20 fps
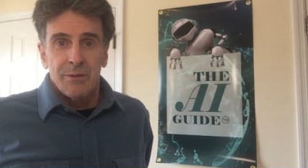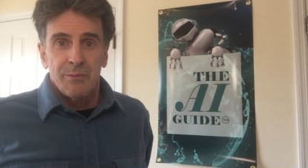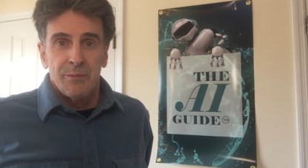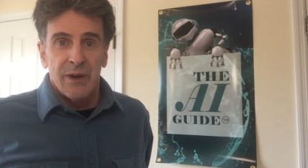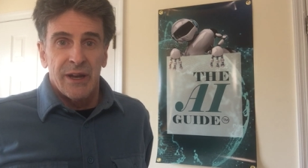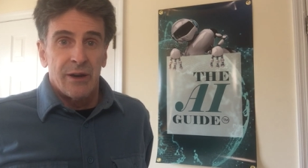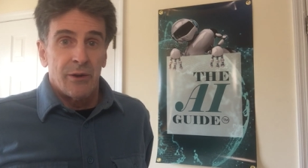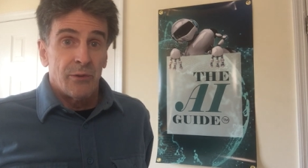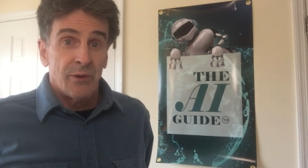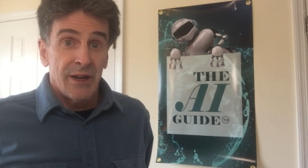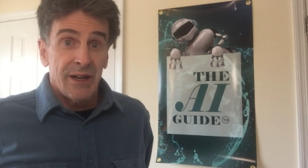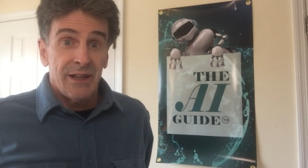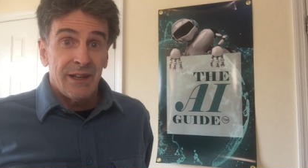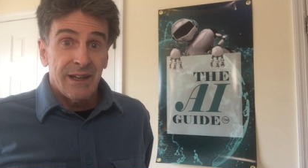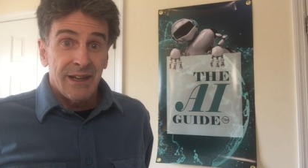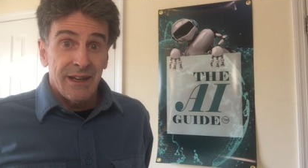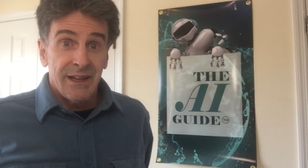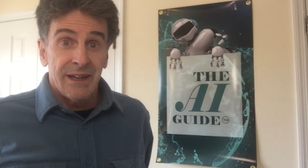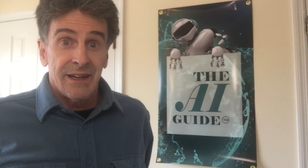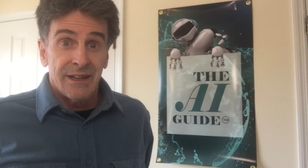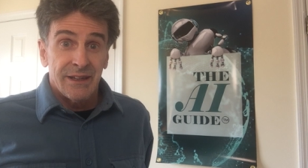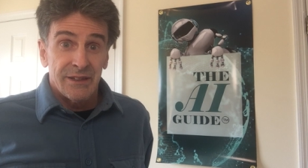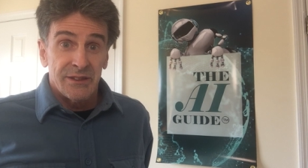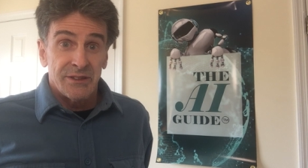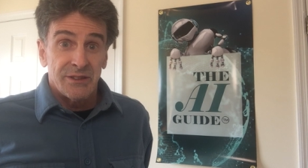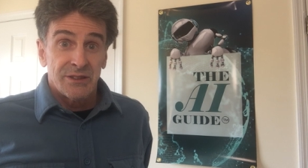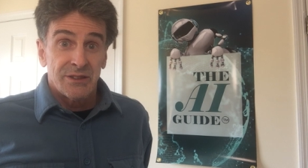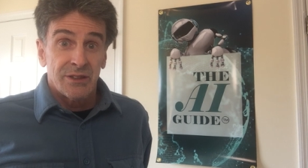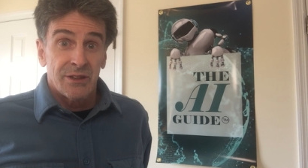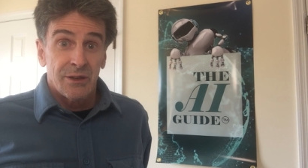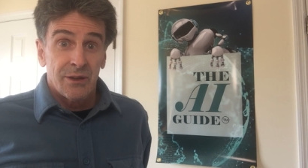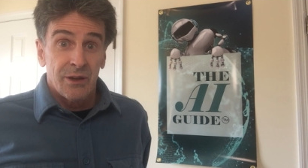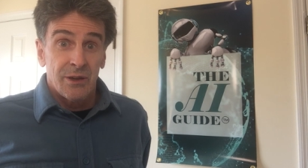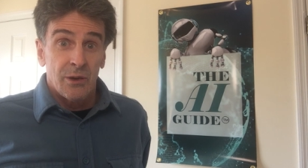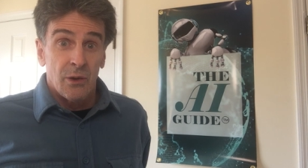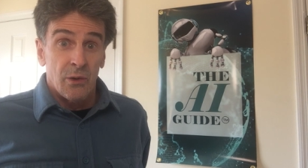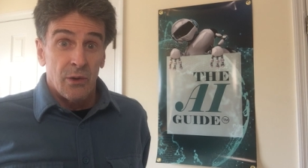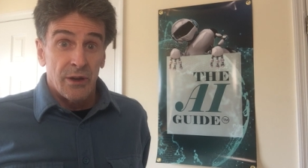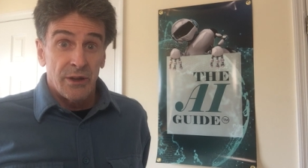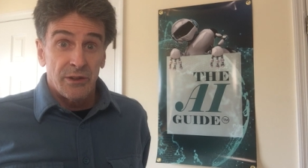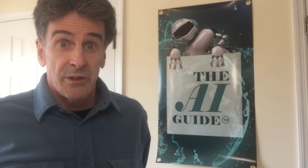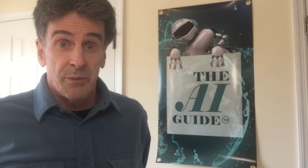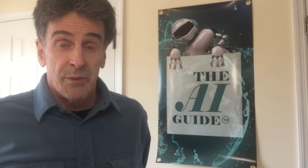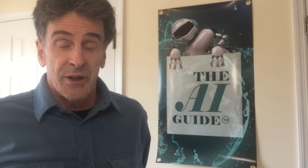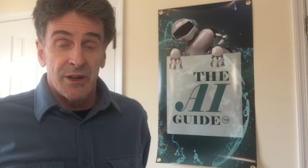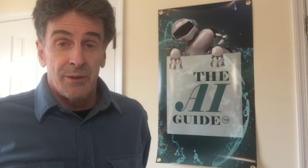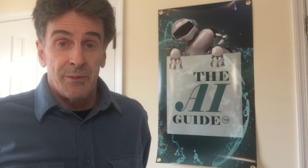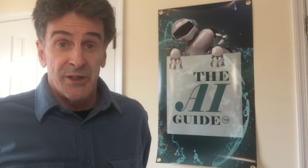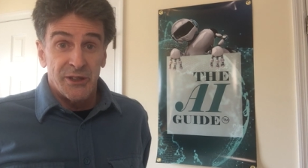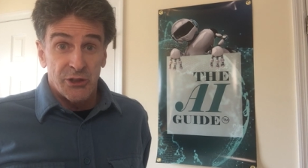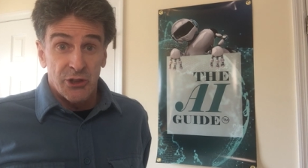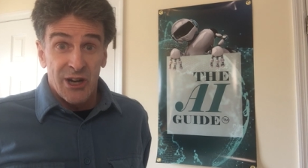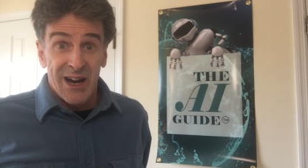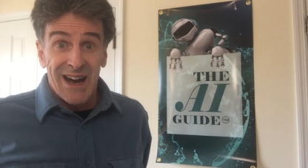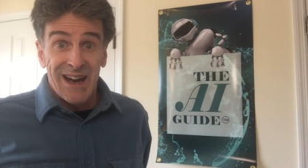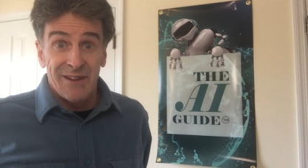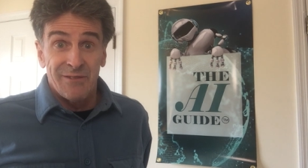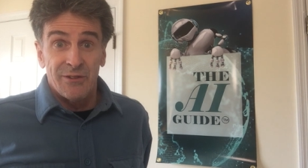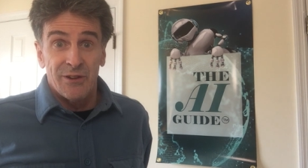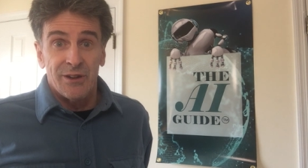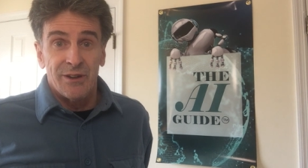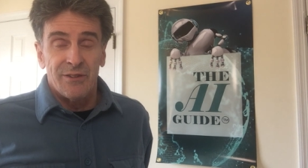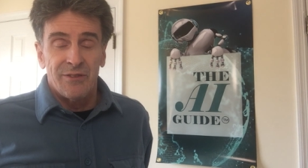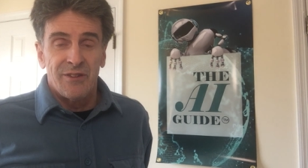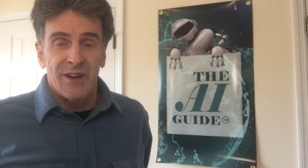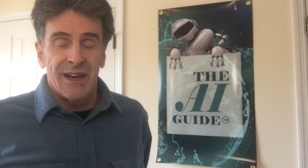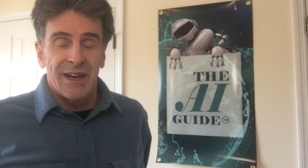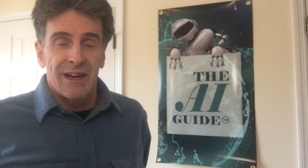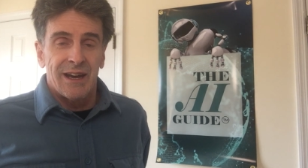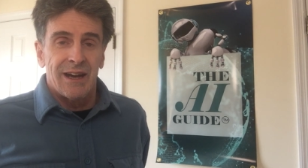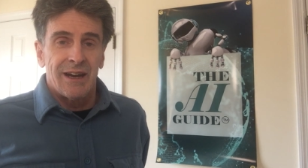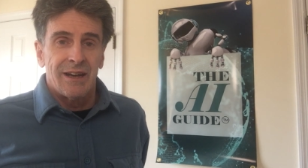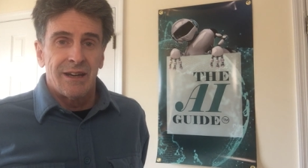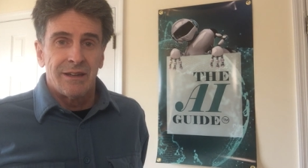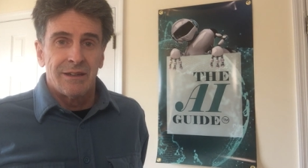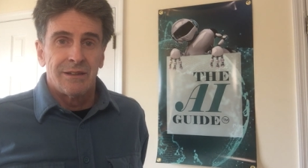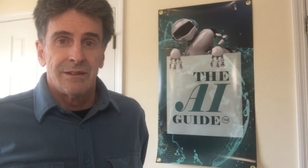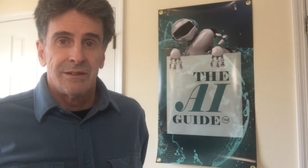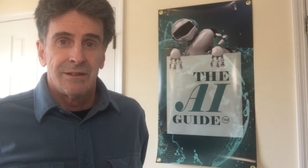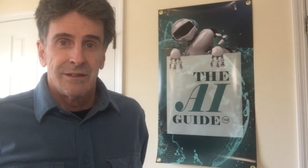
but it really is going to become a driver of AI.